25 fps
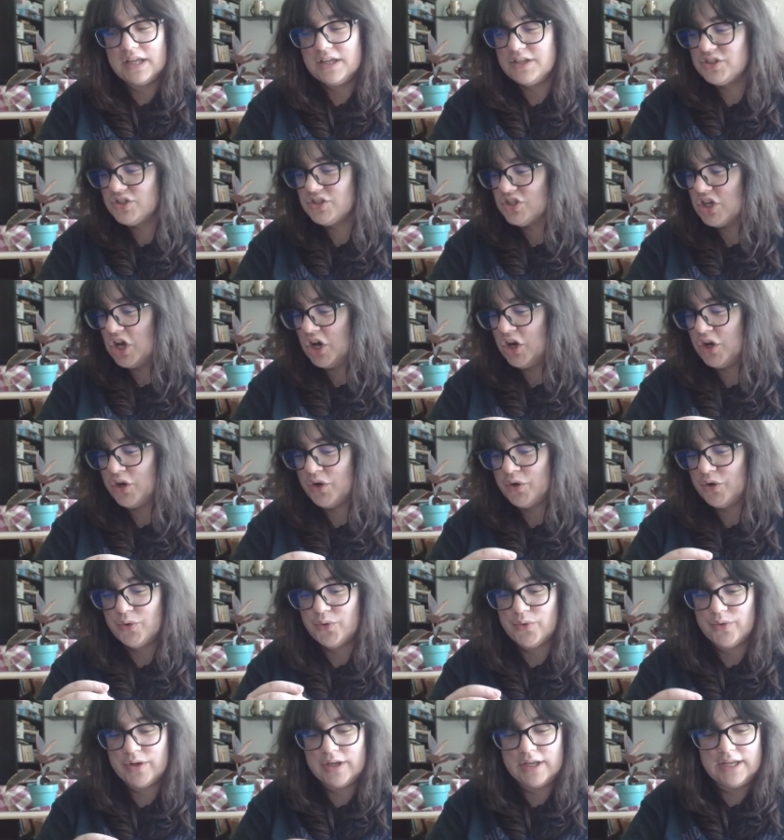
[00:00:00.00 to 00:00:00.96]

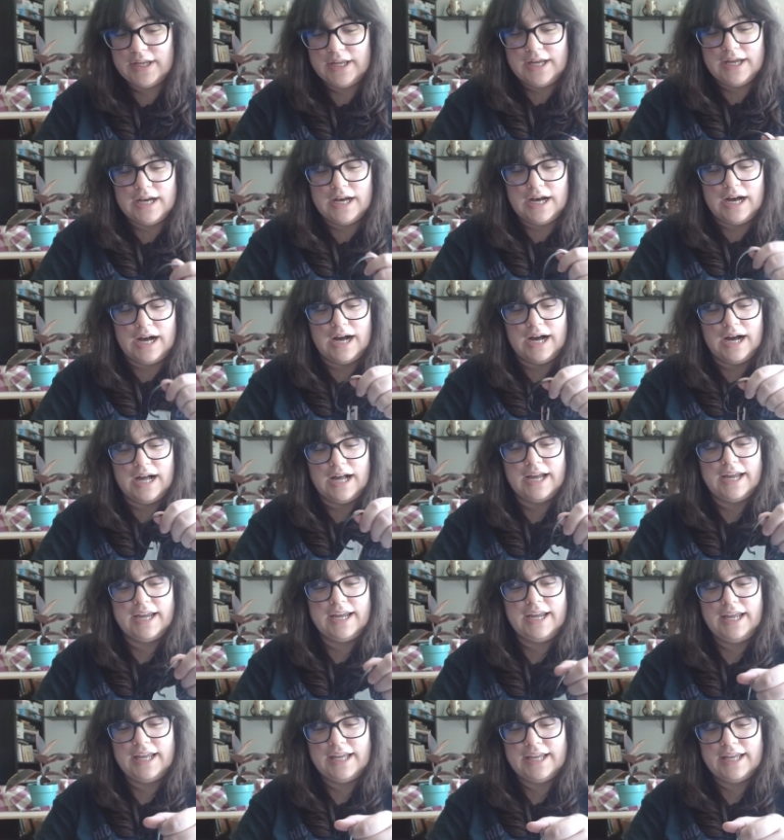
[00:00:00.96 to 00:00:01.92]
So
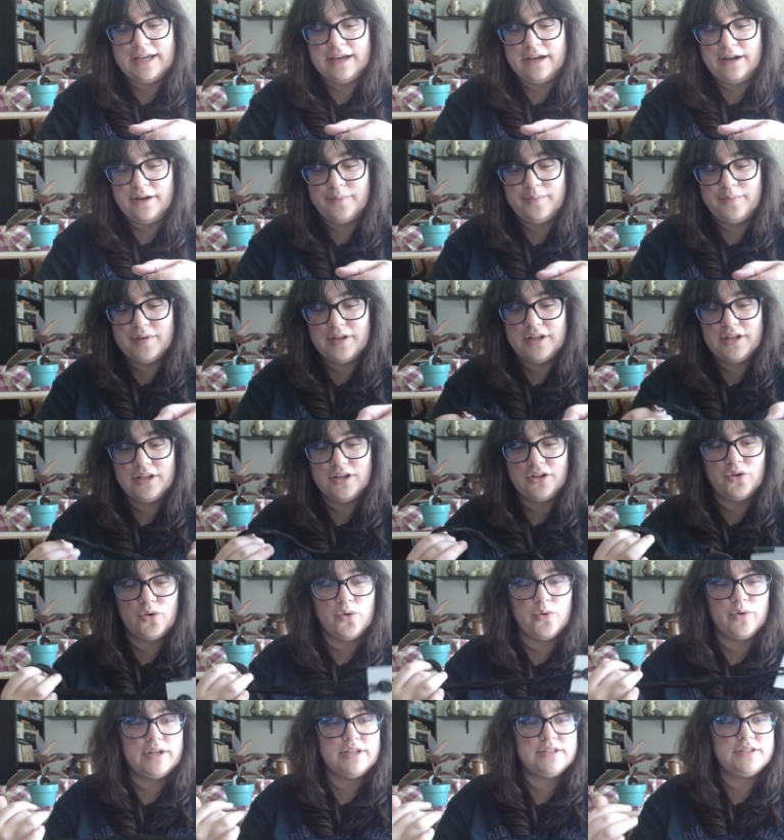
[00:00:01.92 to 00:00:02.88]
I am
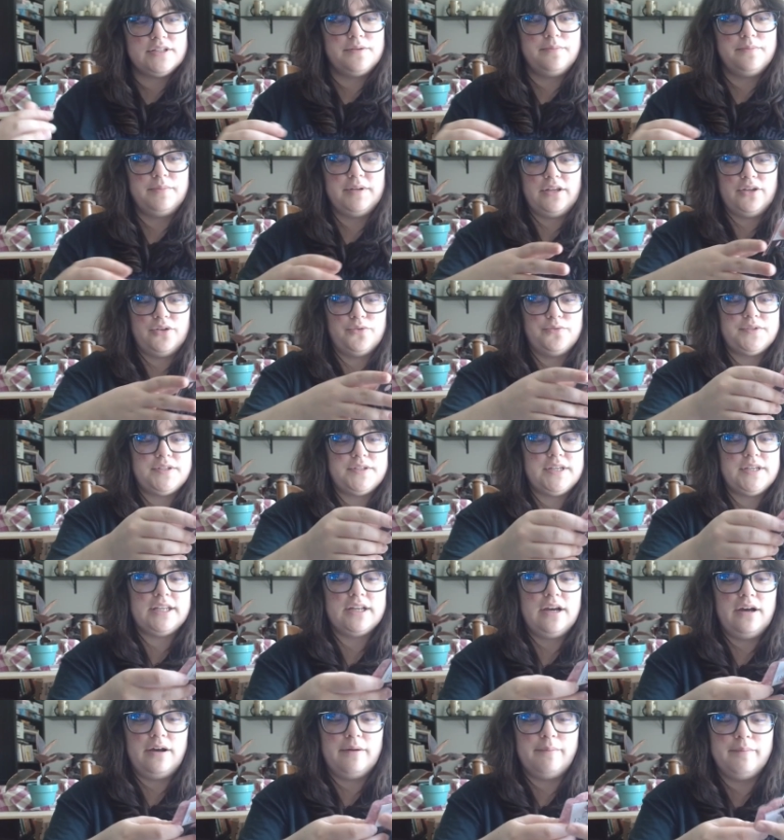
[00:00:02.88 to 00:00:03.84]
going to be
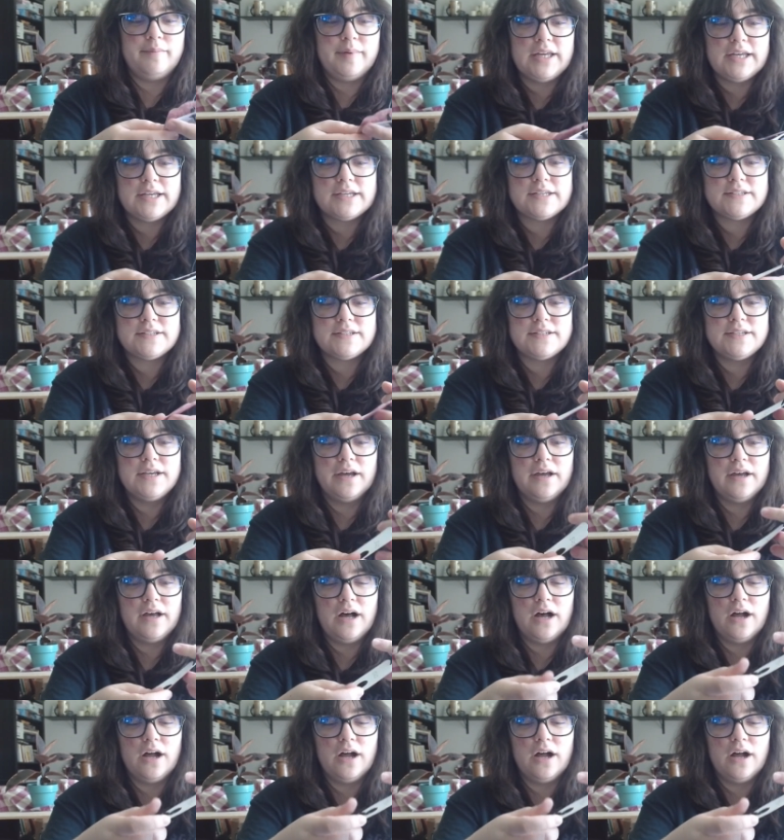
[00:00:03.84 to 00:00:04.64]
using a mix